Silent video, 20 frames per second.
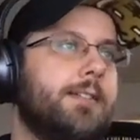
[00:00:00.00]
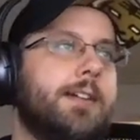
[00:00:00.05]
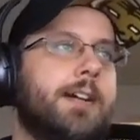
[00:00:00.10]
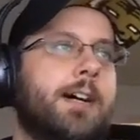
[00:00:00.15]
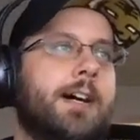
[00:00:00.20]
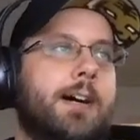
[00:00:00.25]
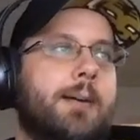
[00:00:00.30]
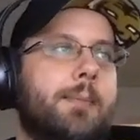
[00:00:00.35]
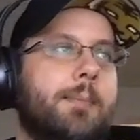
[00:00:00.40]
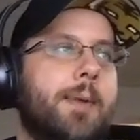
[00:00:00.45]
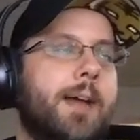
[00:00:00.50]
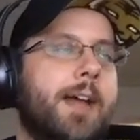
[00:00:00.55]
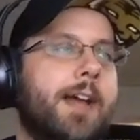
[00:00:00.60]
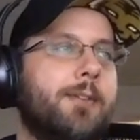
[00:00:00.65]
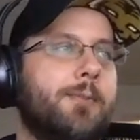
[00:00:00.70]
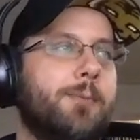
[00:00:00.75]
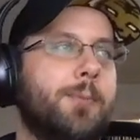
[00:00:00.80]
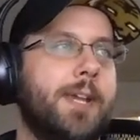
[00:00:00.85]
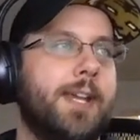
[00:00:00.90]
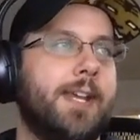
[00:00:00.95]

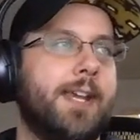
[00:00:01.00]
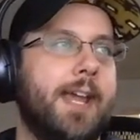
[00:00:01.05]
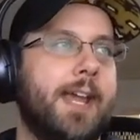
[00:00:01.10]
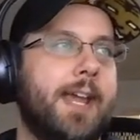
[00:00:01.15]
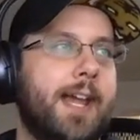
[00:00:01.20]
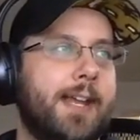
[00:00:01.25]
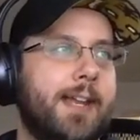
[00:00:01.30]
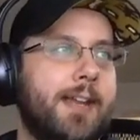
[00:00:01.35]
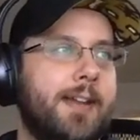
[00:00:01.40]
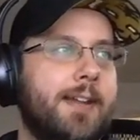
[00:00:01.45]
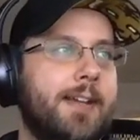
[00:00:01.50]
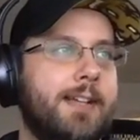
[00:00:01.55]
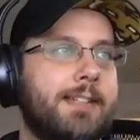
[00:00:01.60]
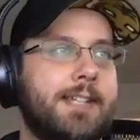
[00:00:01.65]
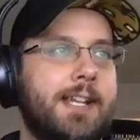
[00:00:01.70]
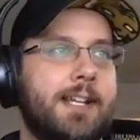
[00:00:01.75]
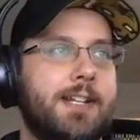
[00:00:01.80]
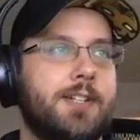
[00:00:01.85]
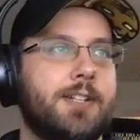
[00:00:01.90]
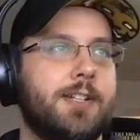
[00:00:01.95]
and we can
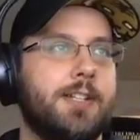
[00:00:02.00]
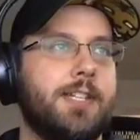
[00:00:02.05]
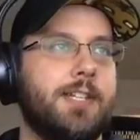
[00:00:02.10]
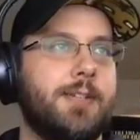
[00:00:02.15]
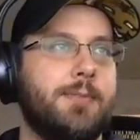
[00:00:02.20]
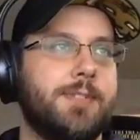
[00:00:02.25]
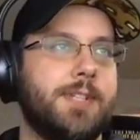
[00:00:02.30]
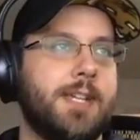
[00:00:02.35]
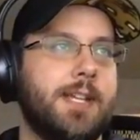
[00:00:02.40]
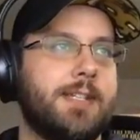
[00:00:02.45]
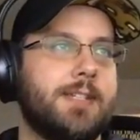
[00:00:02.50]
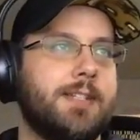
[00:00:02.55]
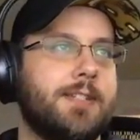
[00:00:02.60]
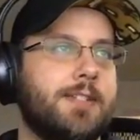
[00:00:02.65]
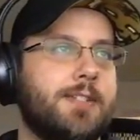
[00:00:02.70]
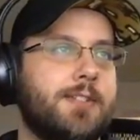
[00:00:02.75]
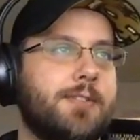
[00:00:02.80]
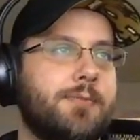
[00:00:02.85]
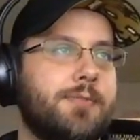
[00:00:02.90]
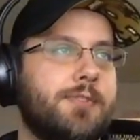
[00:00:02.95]
essentially use it
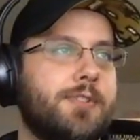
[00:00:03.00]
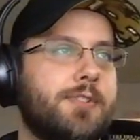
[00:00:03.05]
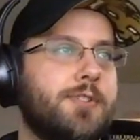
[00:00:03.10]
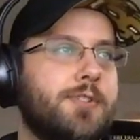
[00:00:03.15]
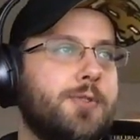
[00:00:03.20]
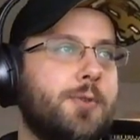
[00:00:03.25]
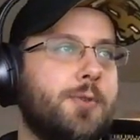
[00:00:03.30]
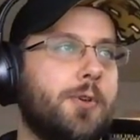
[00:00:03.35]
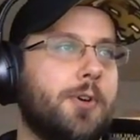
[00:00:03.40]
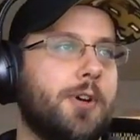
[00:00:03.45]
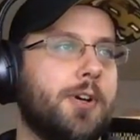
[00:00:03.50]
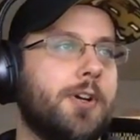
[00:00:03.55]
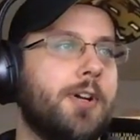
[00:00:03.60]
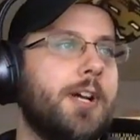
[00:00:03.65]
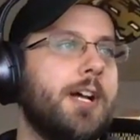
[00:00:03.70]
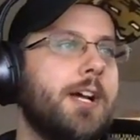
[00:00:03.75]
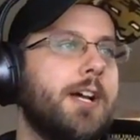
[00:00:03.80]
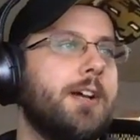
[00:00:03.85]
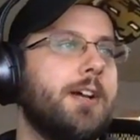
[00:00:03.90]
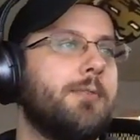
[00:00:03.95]
to store
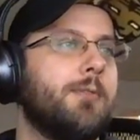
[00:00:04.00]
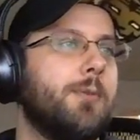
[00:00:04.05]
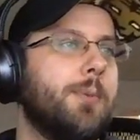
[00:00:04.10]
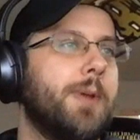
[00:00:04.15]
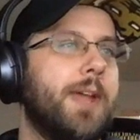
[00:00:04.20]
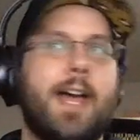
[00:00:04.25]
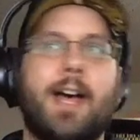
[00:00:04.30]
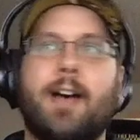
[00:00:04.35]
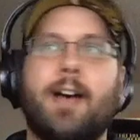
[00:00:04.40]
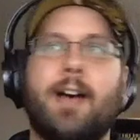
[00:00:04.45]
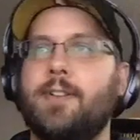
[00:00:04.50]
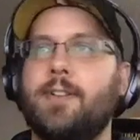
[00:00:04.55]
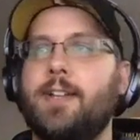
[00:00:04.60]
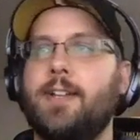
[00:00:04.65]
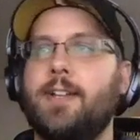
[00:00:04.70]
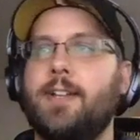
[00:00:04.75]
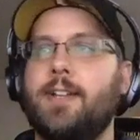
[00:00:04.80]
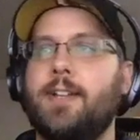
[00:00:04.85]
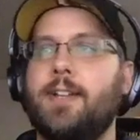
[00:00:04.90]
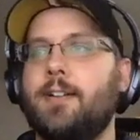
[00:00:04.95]
what we have in
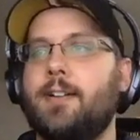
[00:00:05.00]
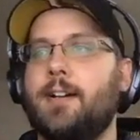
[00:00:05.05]
here.